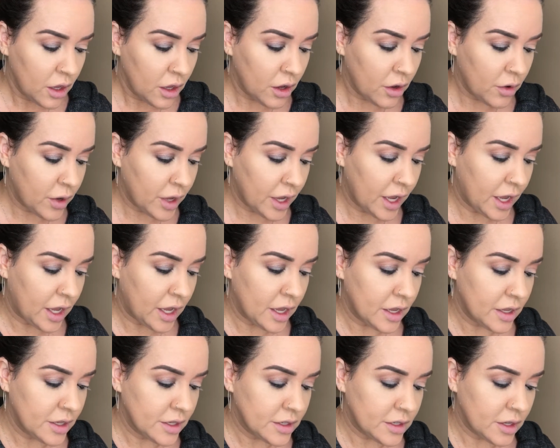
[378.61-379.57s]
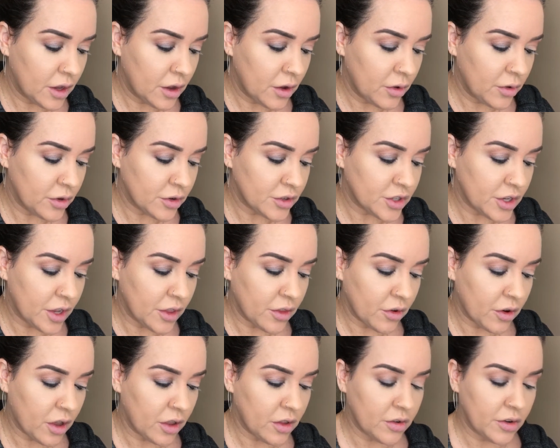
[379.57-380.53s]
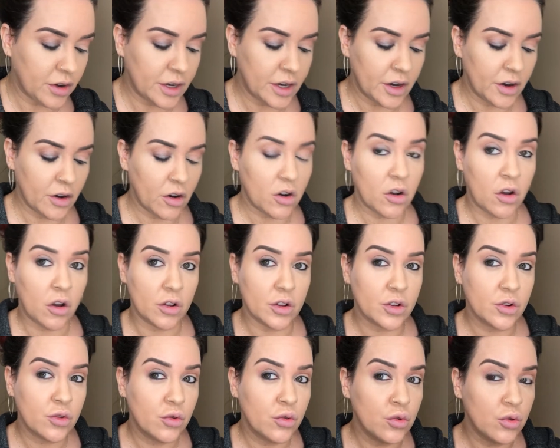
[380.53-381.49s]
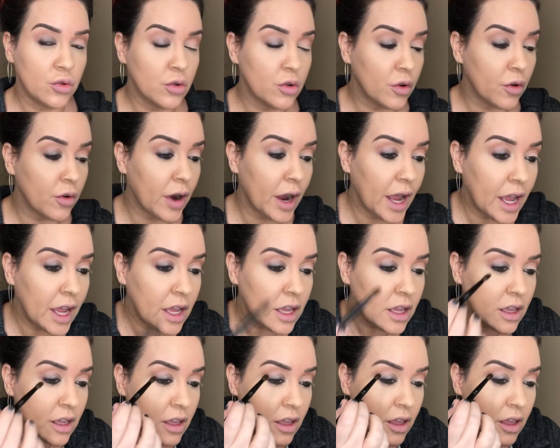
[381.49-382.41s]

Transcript: Okay, so there's another color in here called Cool Gray,